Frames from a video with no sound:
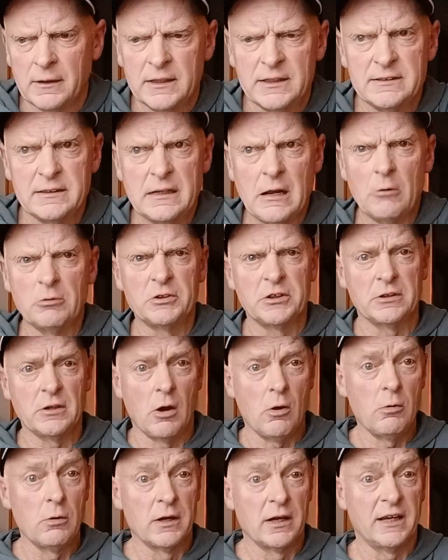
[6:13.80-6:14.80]
He said, how do you
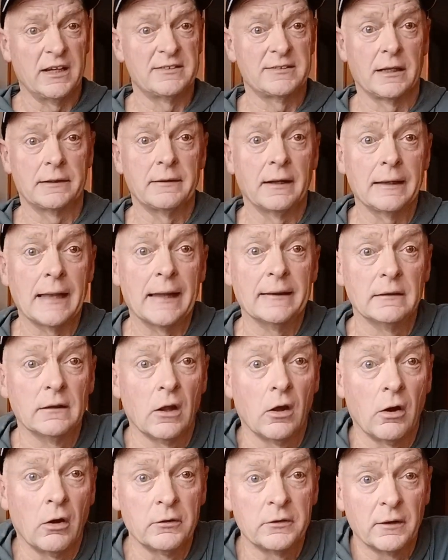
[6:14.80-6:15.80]
know? He said, the
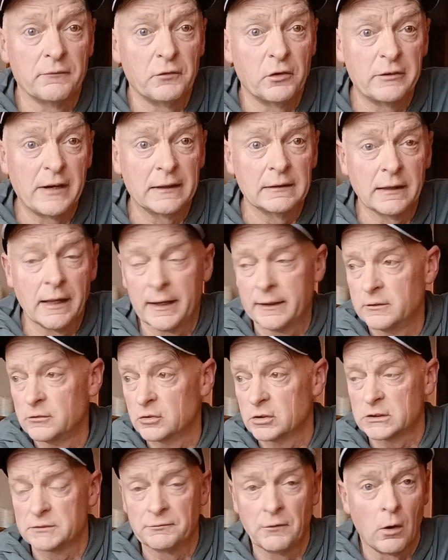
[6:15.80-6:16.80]
landlord of the Red Lion
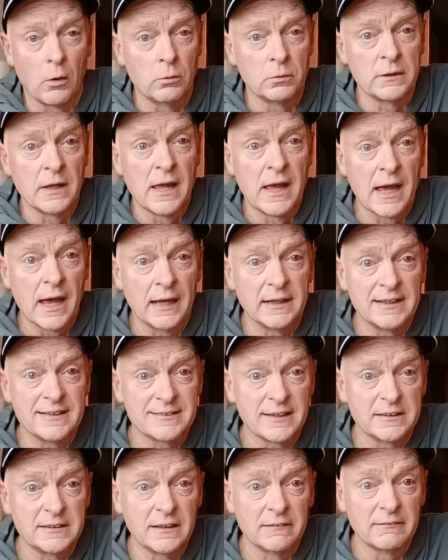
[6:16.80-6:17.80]
just phoned, and he
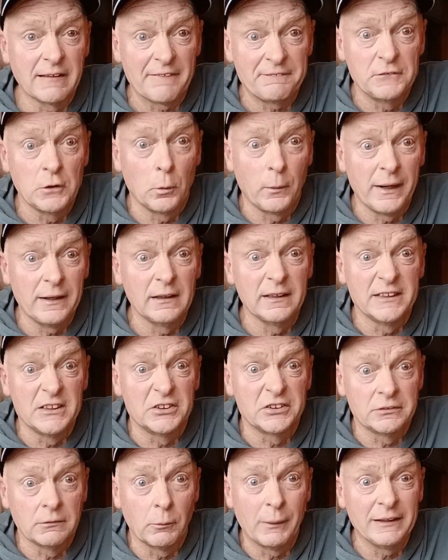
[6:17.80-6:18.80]
said, you've left your
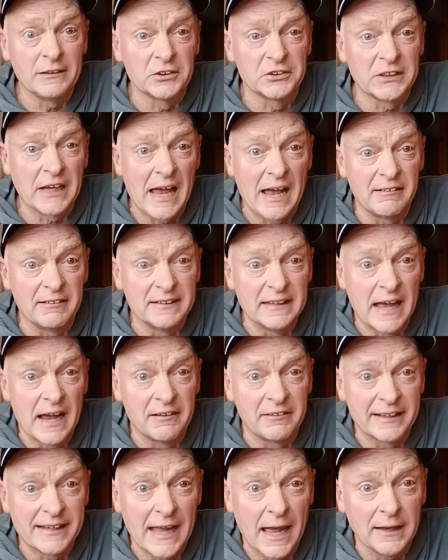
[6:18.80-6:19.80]
wheelchair in
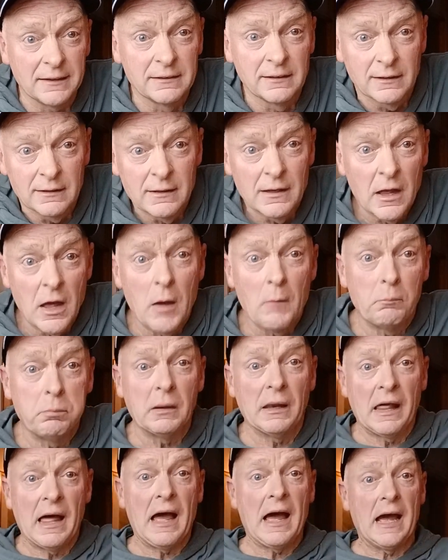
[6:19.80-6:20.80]
there again.
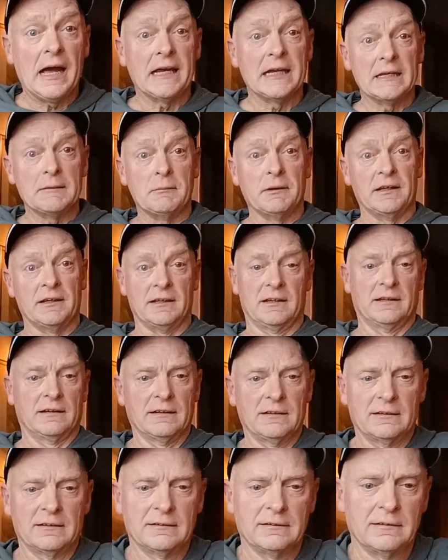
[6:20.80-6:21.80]

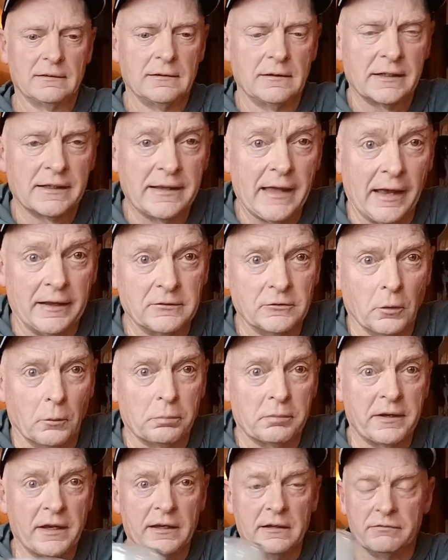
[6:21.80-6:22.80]
Blimey. Kegged
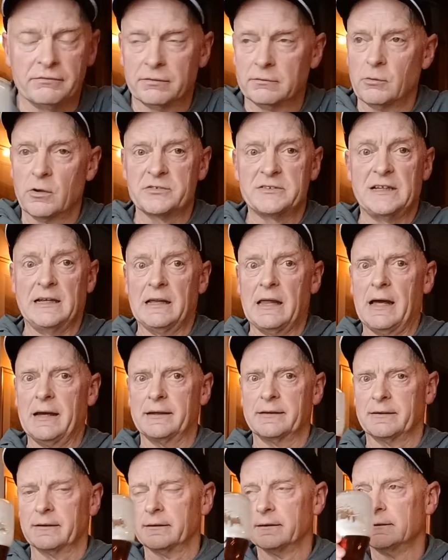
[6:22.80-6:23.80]
up Keith. What's he
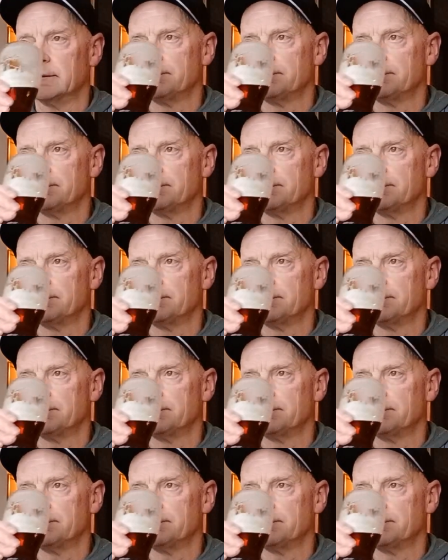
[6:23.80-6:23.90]
like?